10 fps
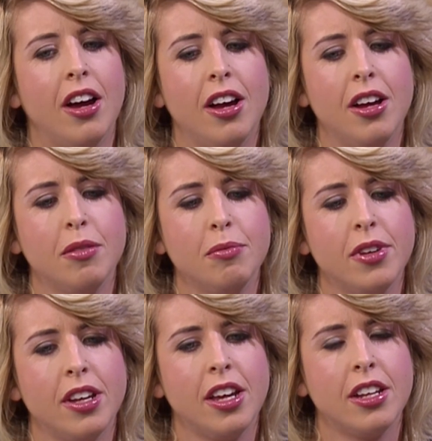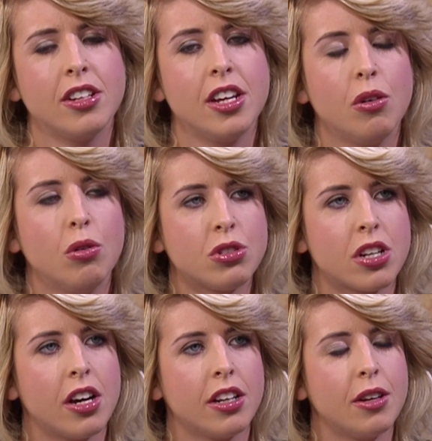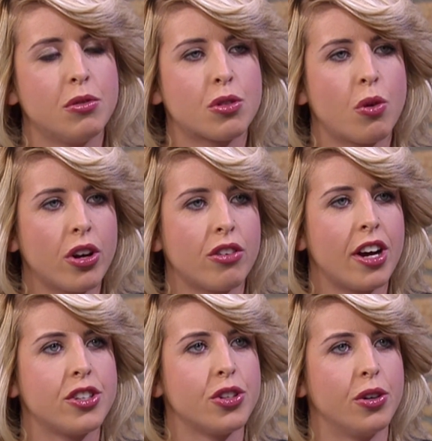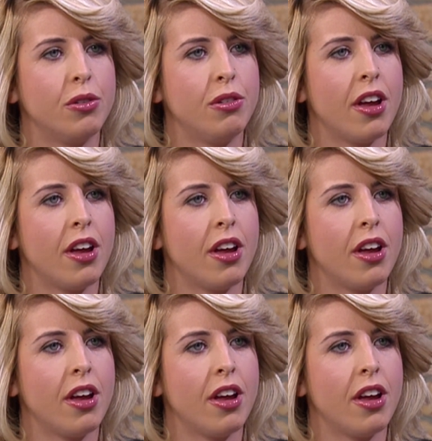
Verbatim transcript: Um, it, it all started, it was quite gradual,